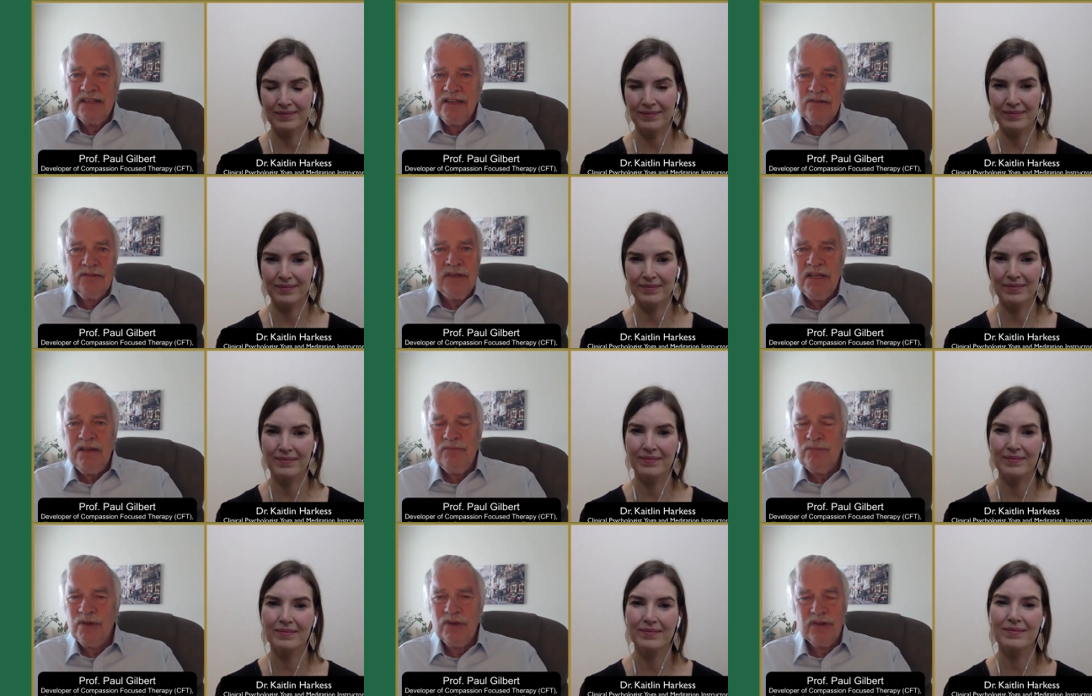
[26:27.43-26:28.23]
Speaker 1: We
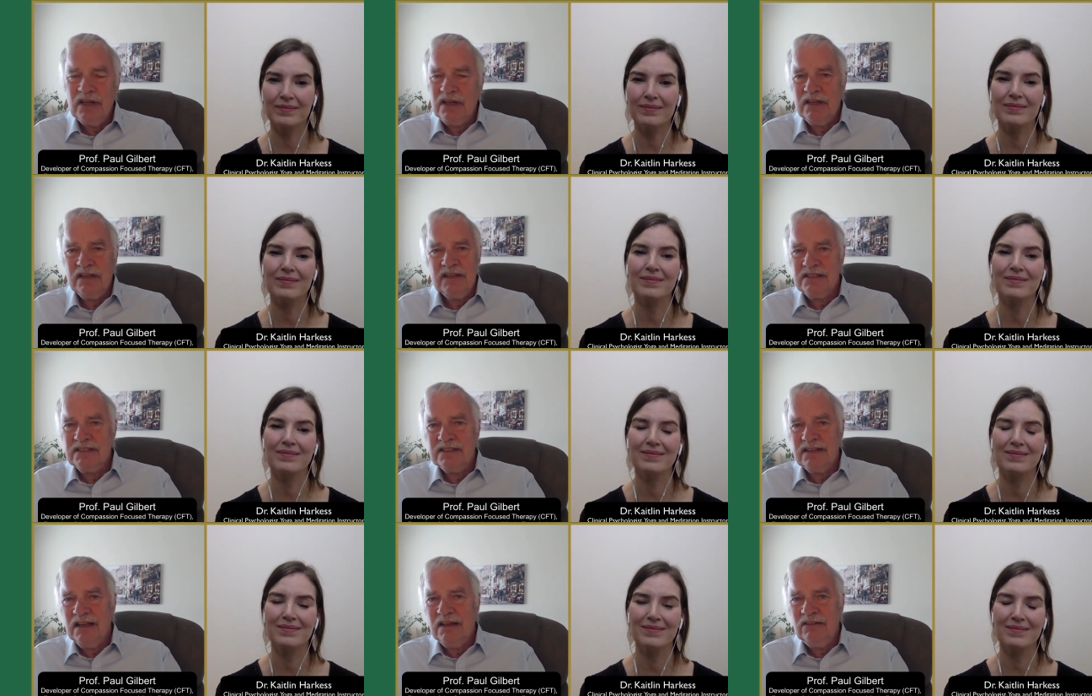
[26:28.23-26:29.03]
didn't build any of this
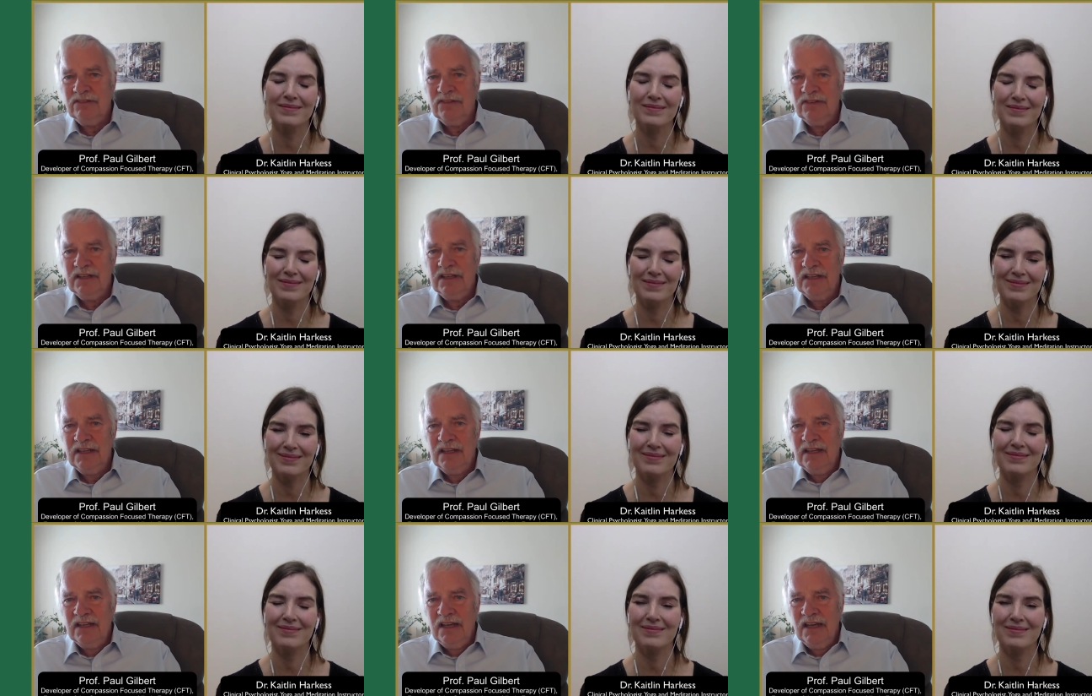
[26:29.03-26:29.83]

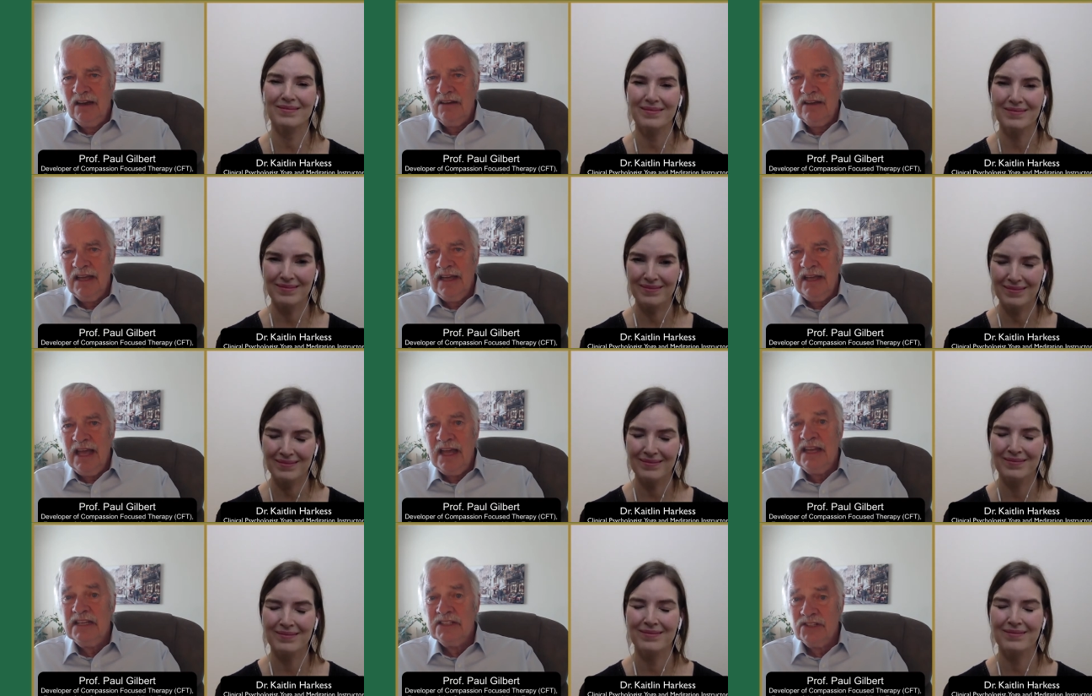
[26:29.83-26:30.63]
stuff, okay?
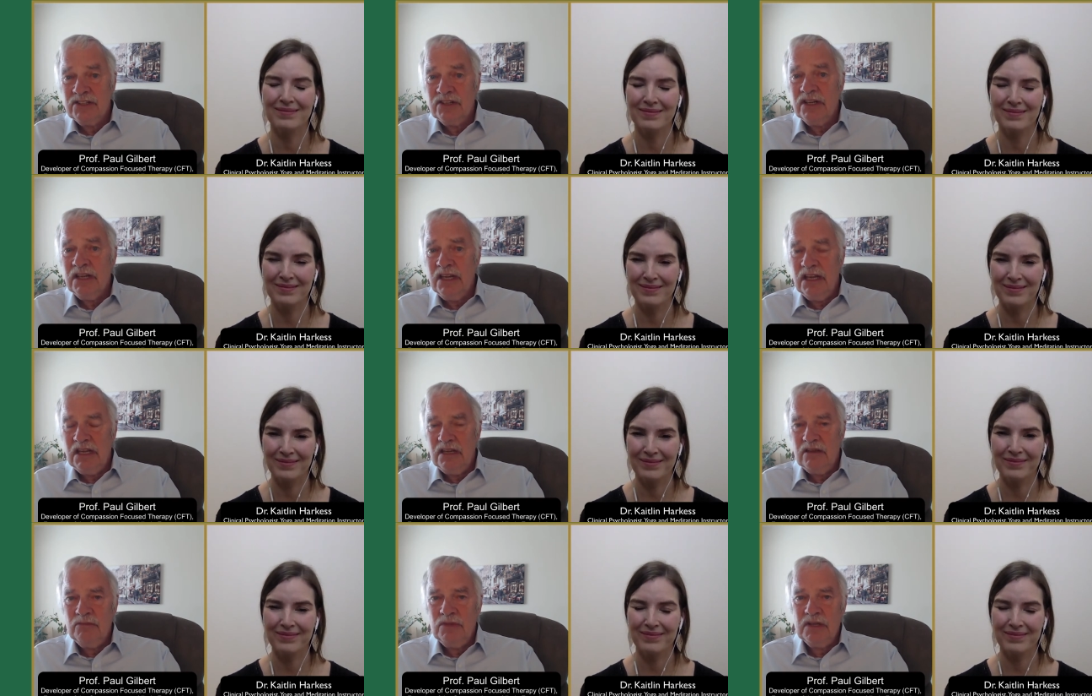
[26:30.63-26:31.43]
And it's tricky
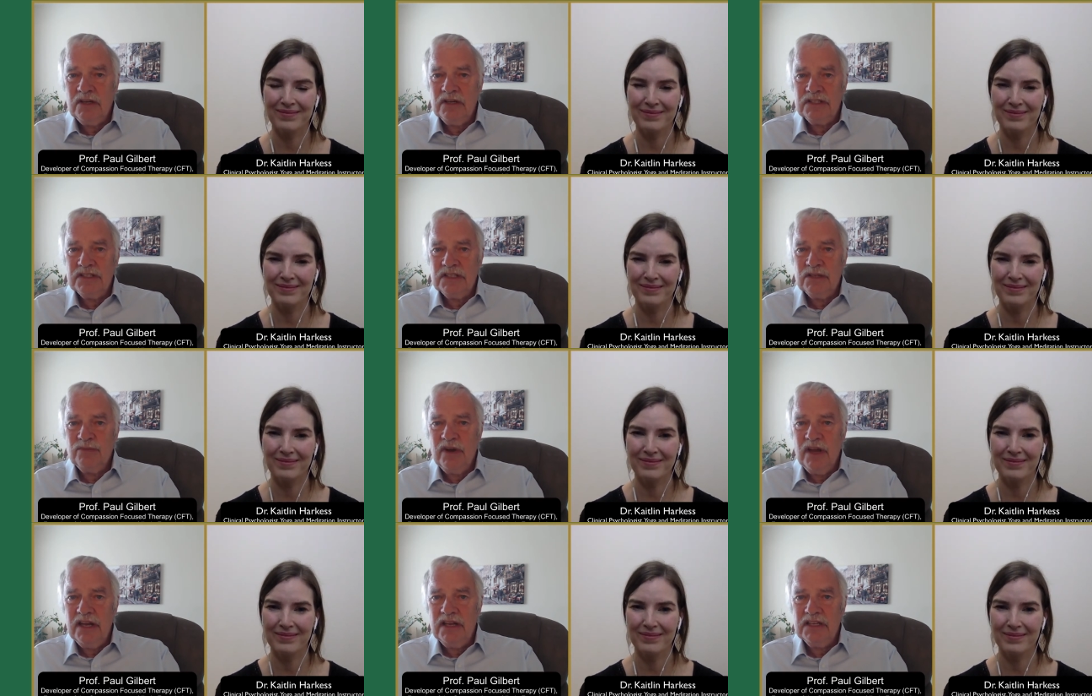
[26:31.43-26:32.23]
because the
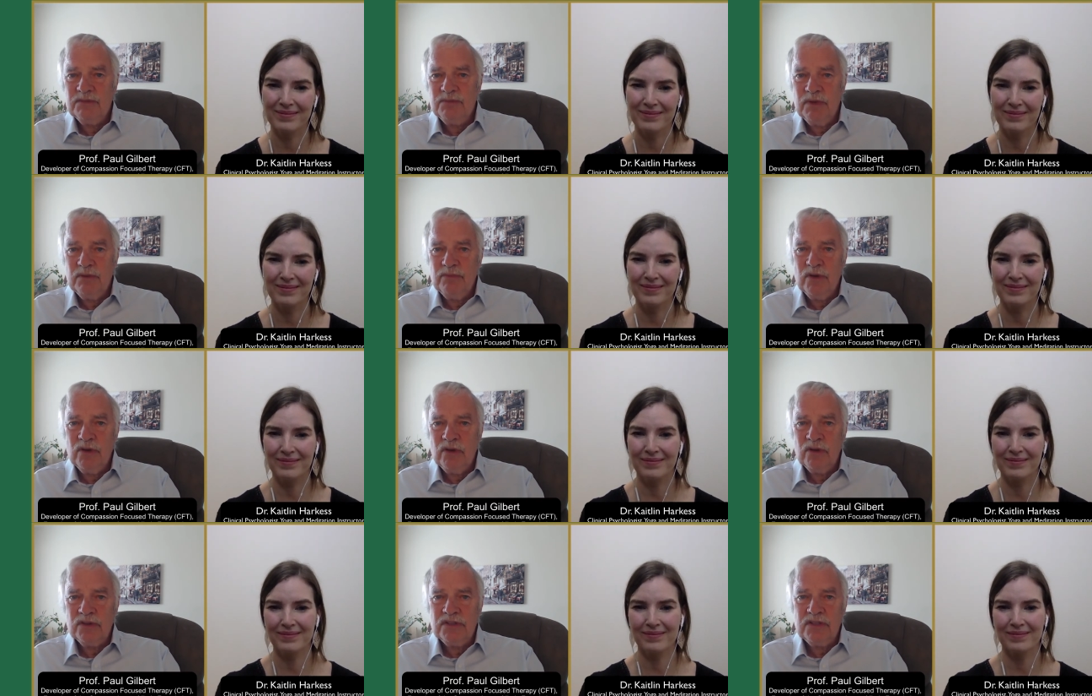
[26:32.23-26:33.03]
brain has been
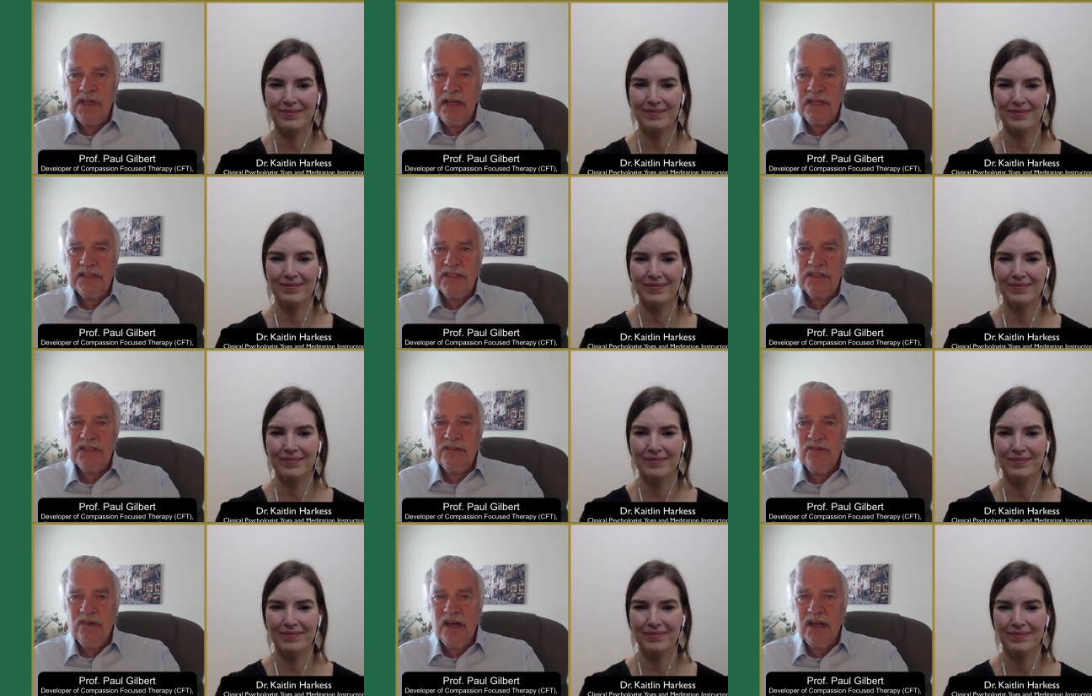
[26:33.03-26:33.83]
built as a
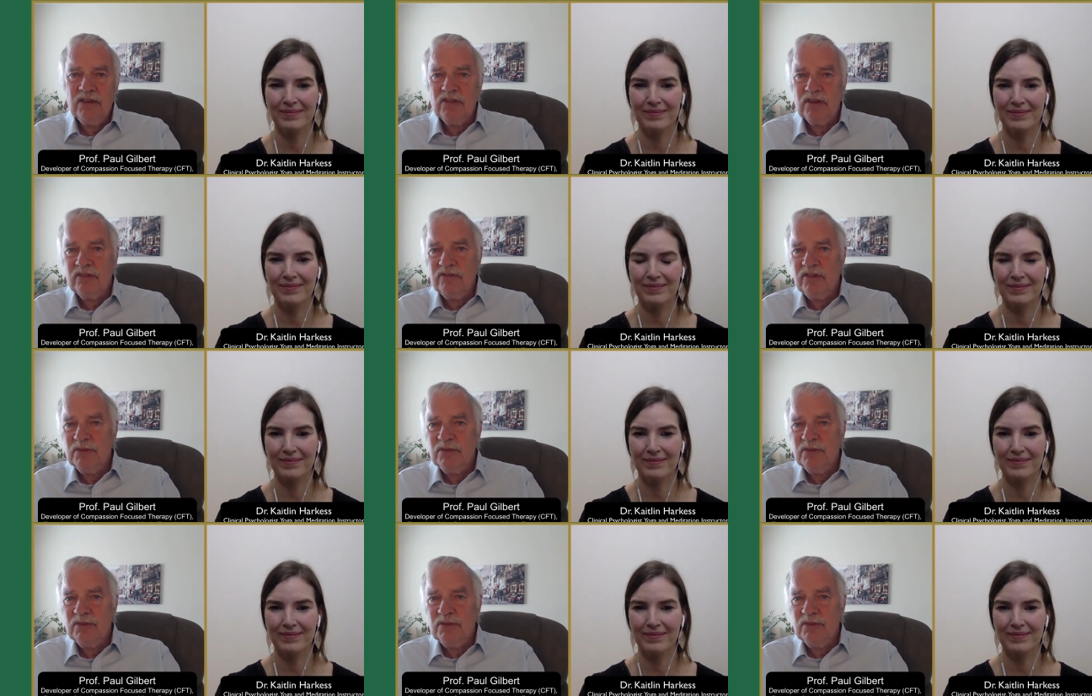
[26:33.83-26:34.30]
survival and